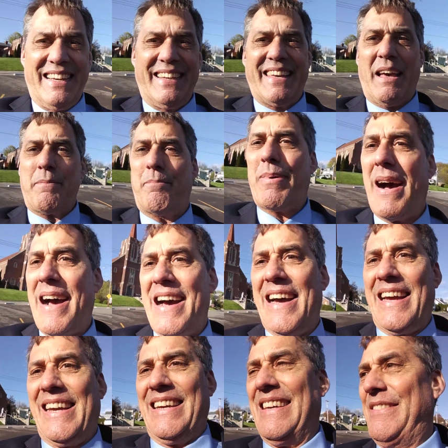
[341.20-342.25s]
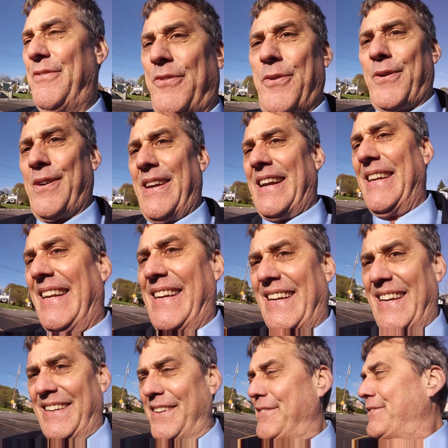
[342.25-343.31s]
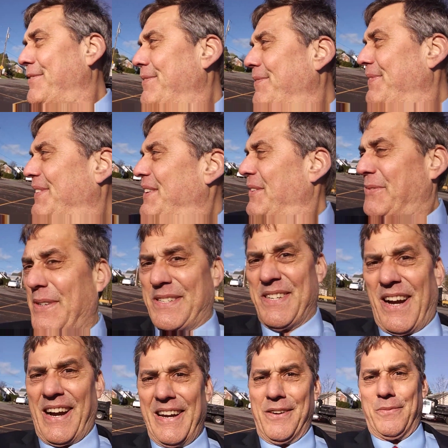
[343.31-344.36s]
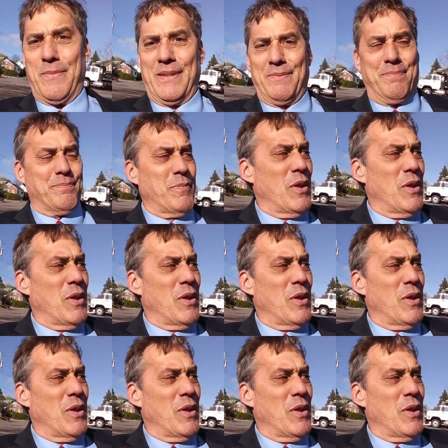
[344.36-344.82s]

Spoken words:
get by for any kind of retirement.